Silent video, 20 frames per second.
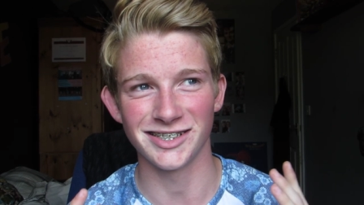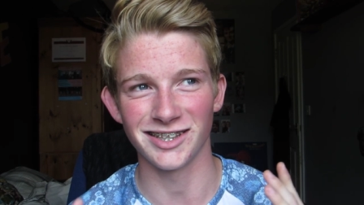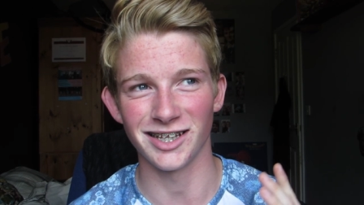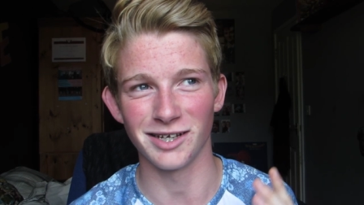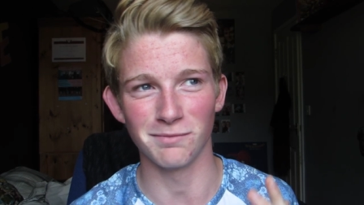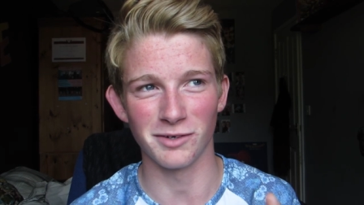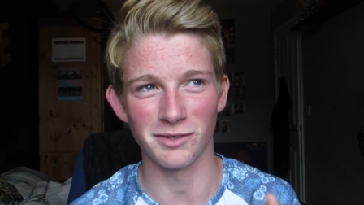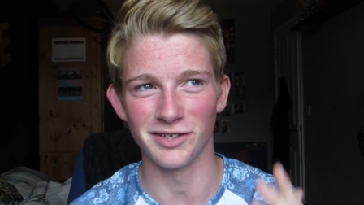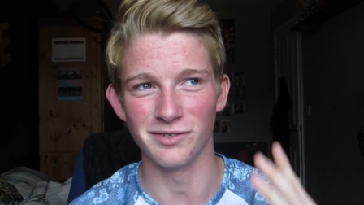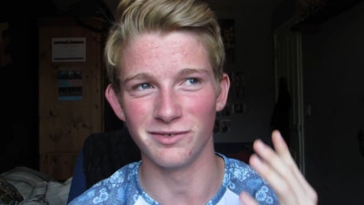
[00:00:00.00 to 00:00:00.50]

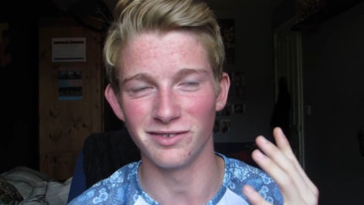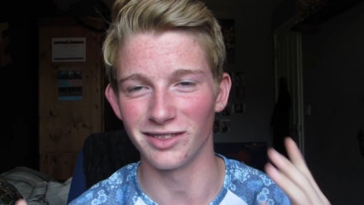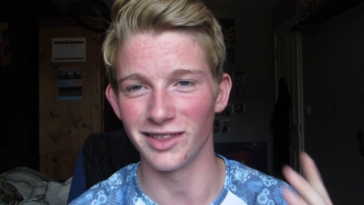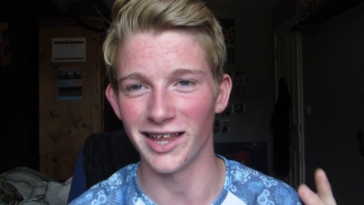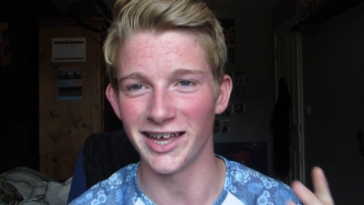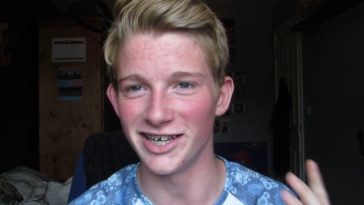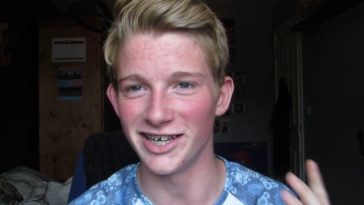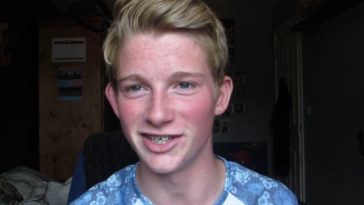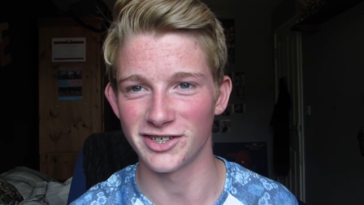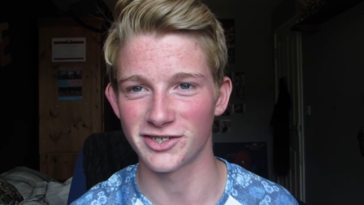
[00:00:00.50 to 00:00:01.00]
like my
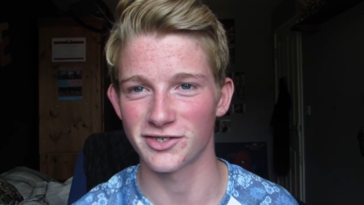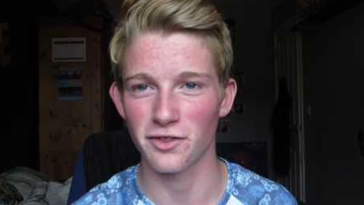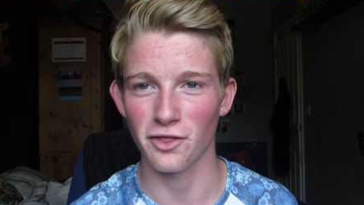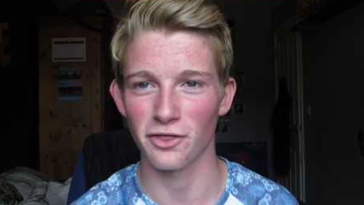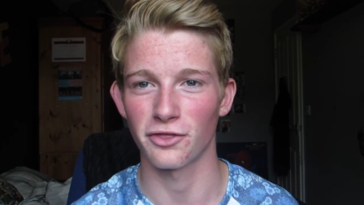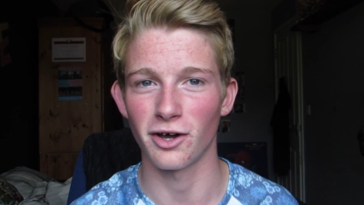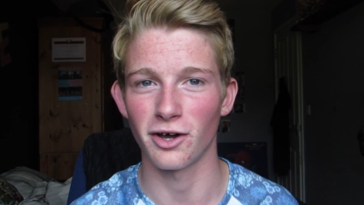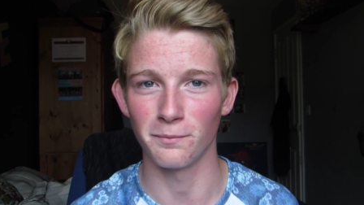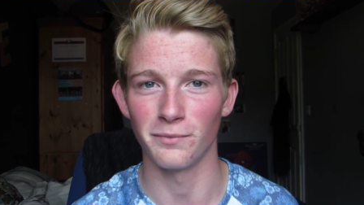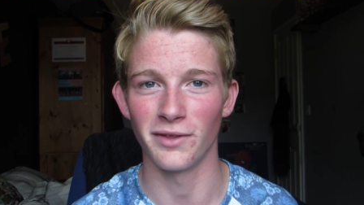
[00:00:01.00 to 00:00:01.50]
latest
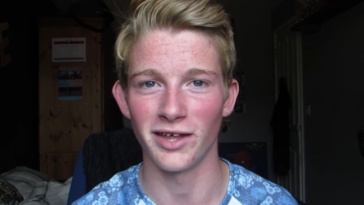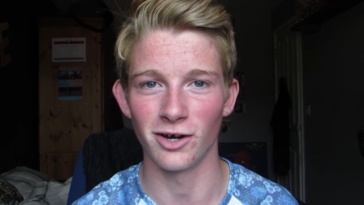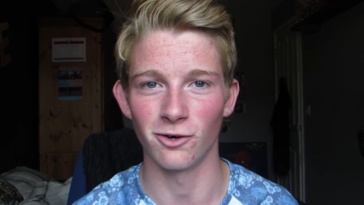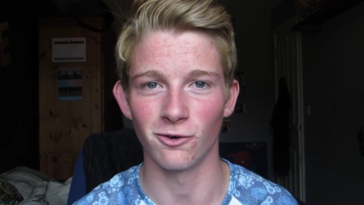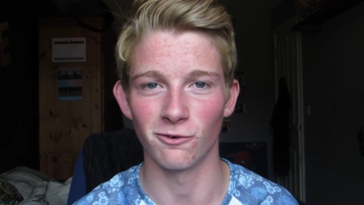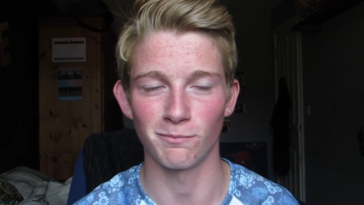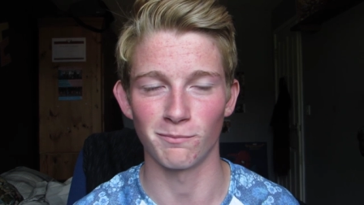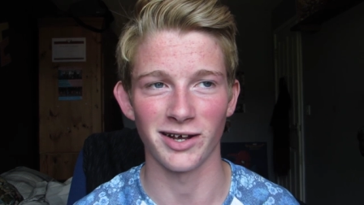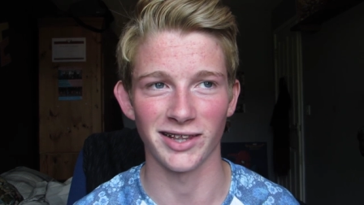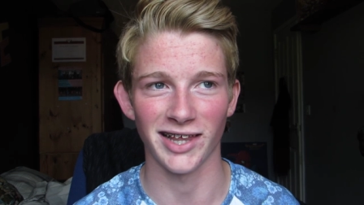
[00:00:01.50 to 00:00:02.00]
thumbnail
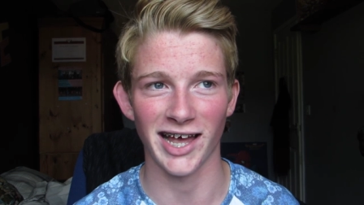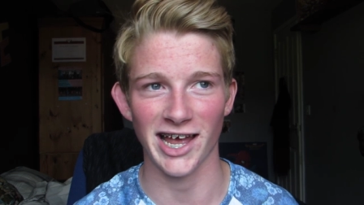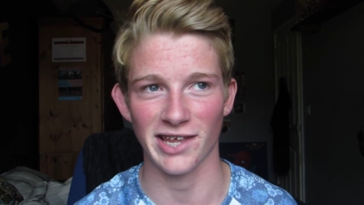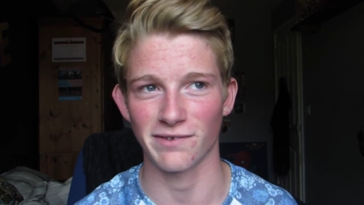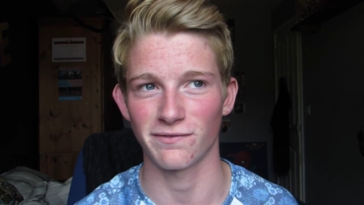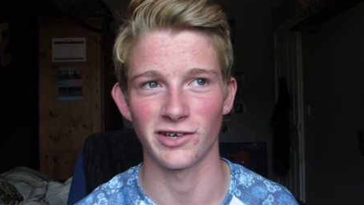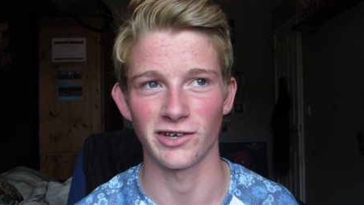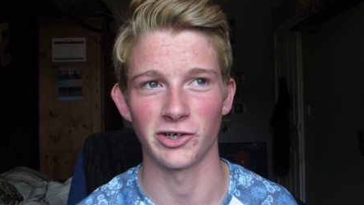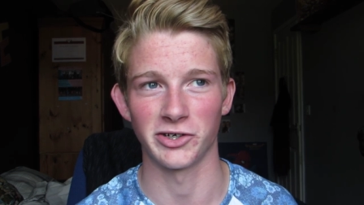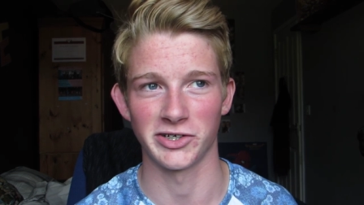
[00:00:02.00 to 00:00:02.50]
of my
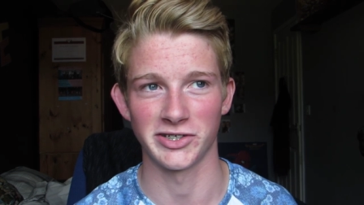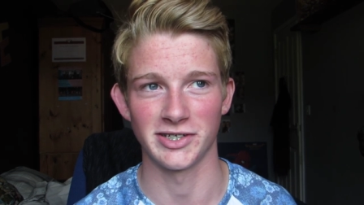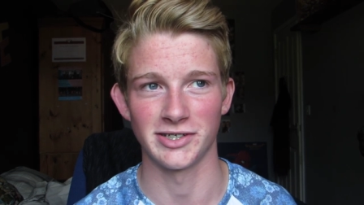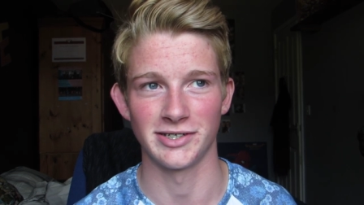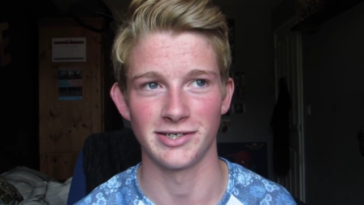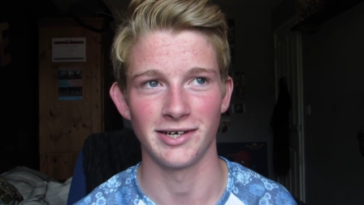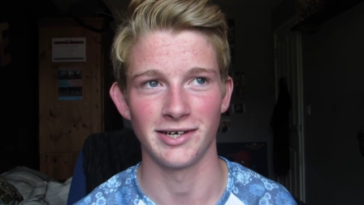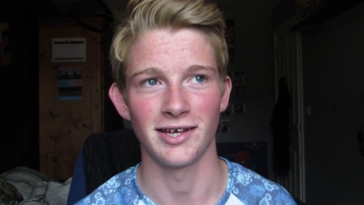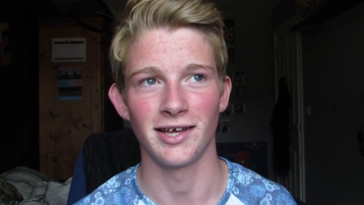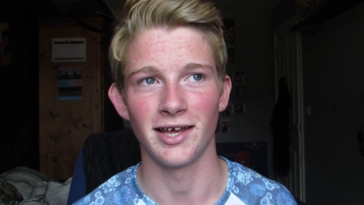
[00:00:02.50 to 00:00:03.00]
last video I
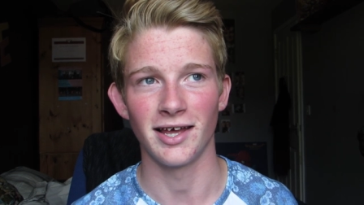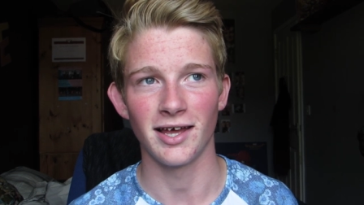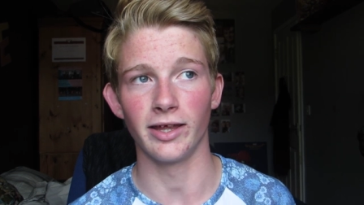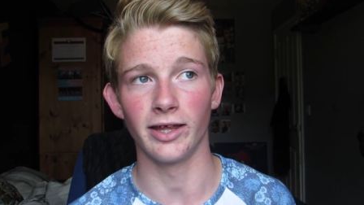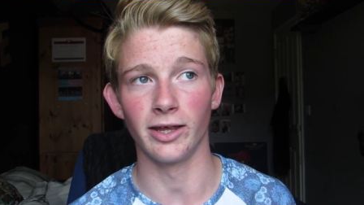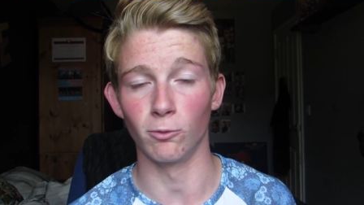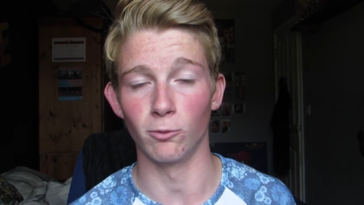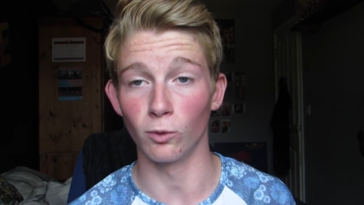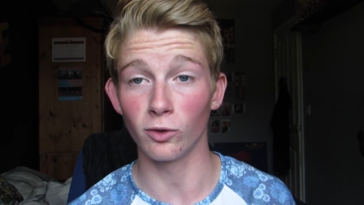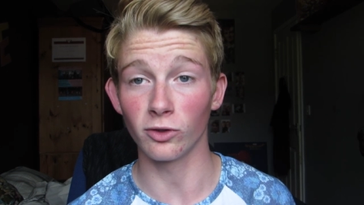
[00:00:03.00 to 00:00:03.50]
did,
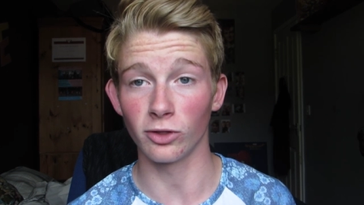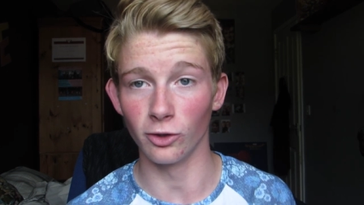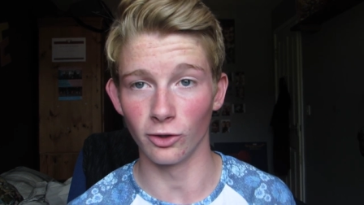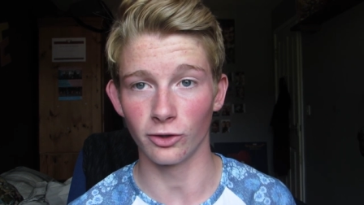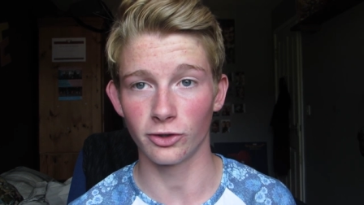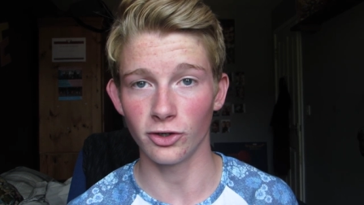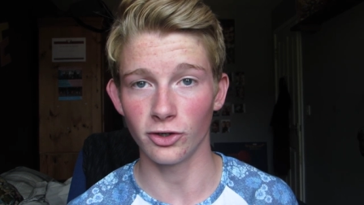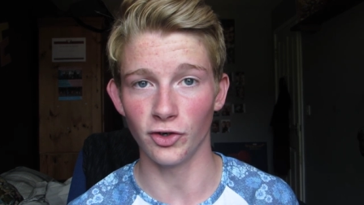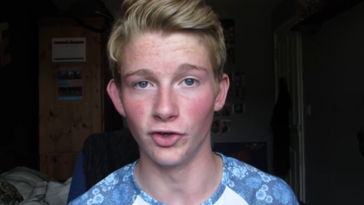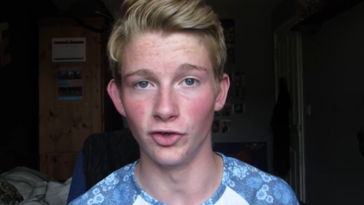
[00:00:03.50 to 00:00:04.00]
it would
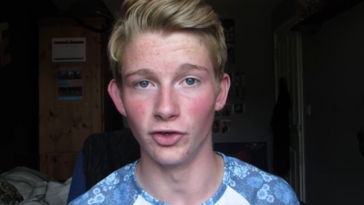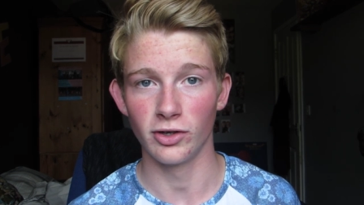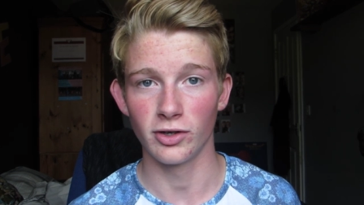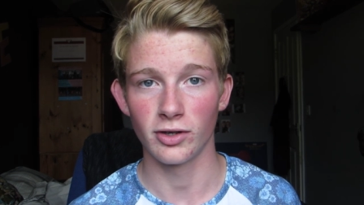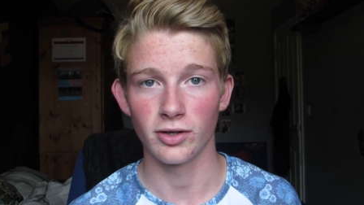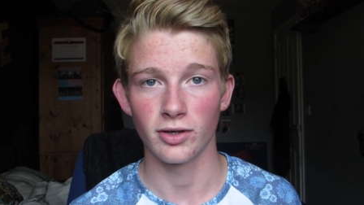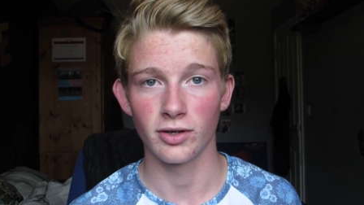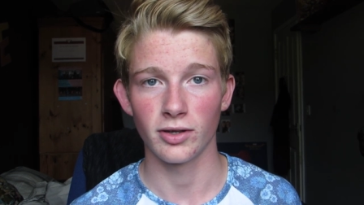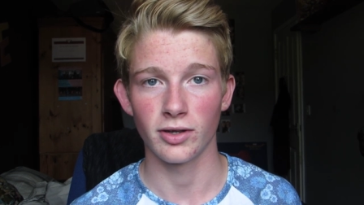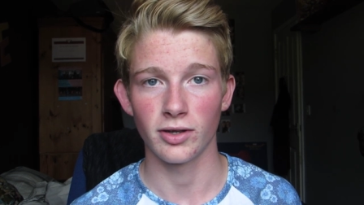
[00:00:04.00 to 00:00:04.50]
look good,
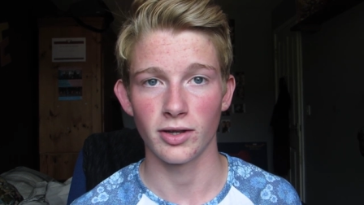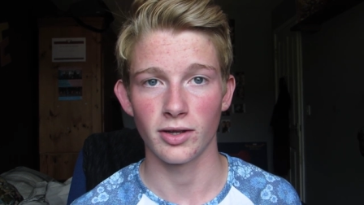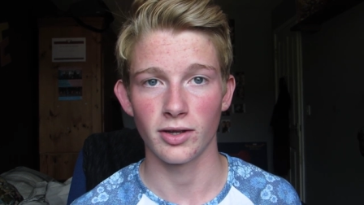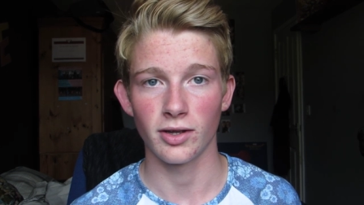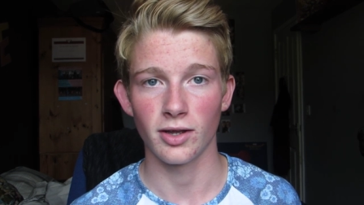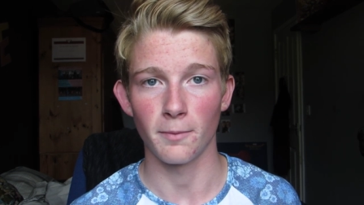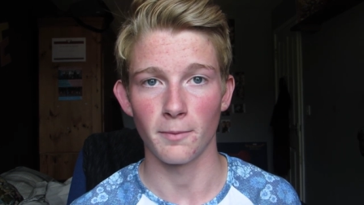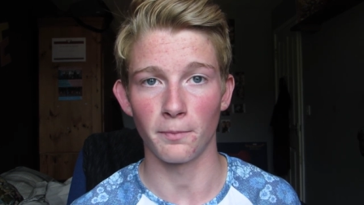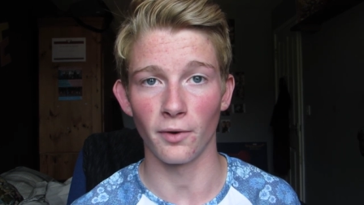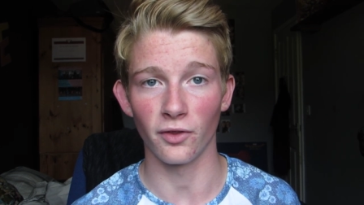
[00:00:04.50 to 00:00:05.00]

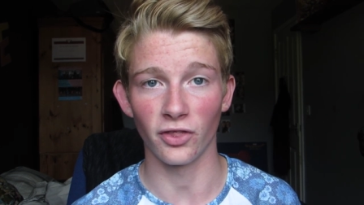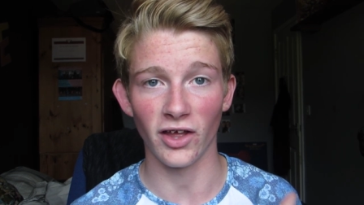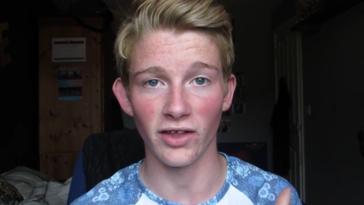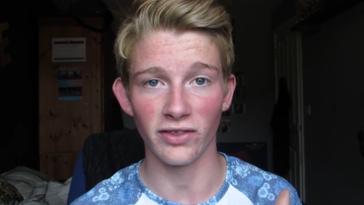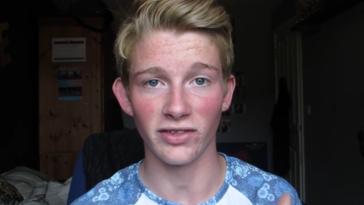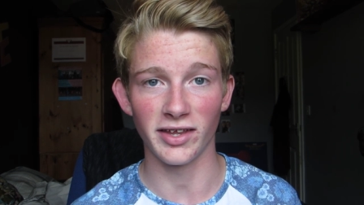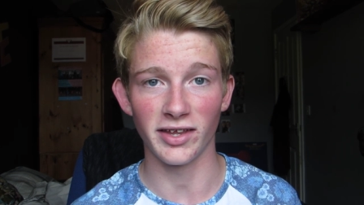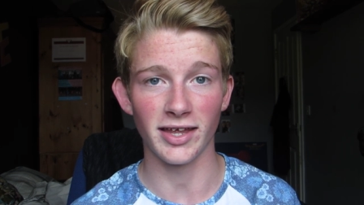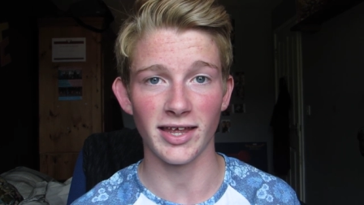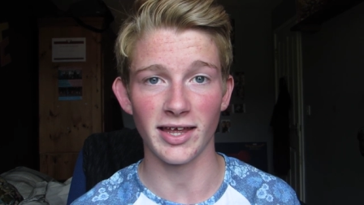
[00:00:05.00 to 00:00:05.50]
but
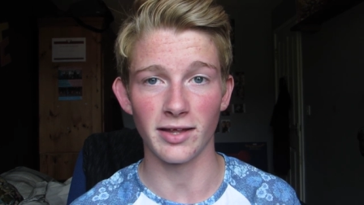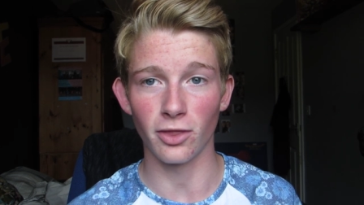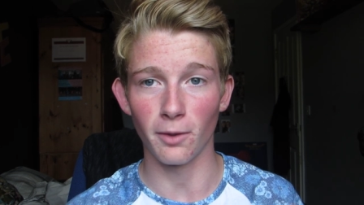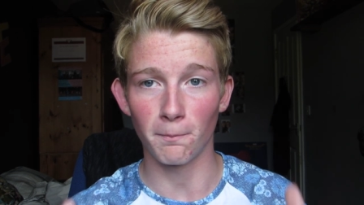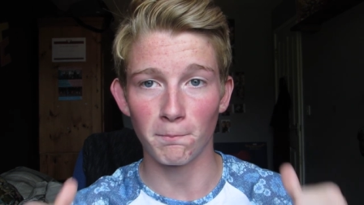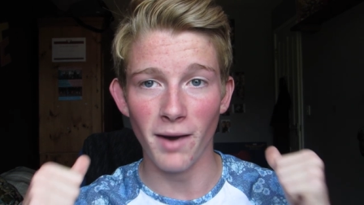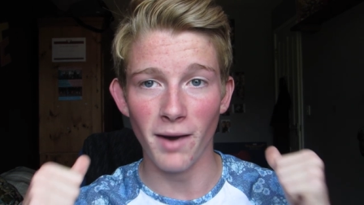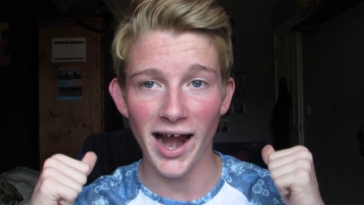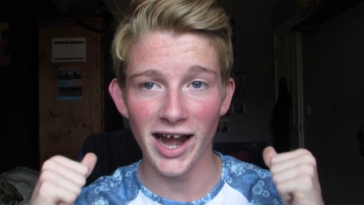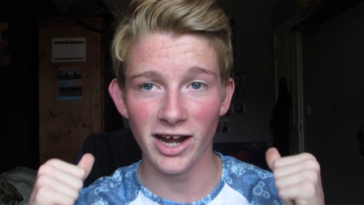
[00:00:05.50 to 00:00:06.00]
then the
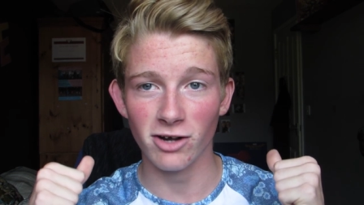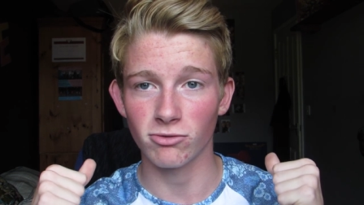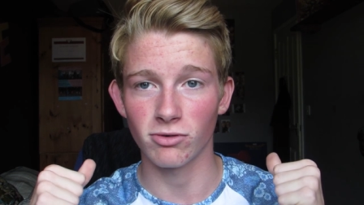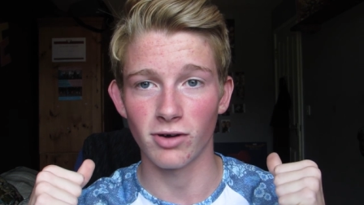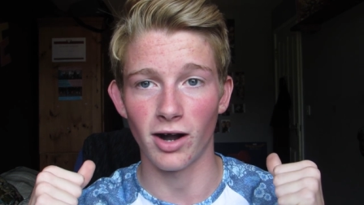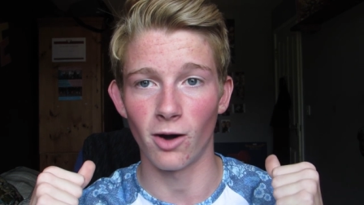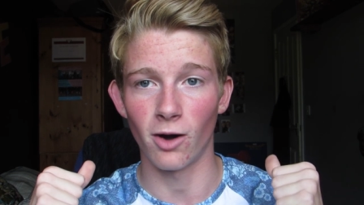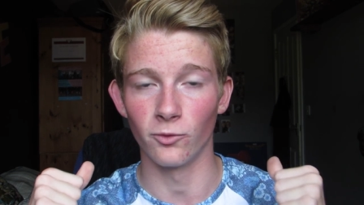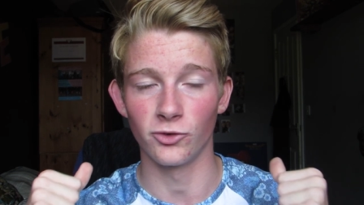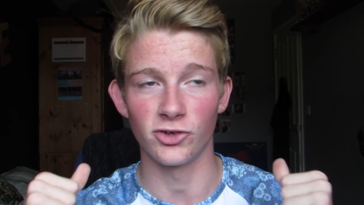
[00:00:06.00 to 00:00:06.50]

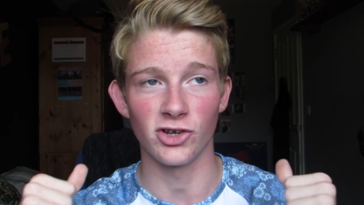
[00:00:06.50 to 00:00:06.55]
background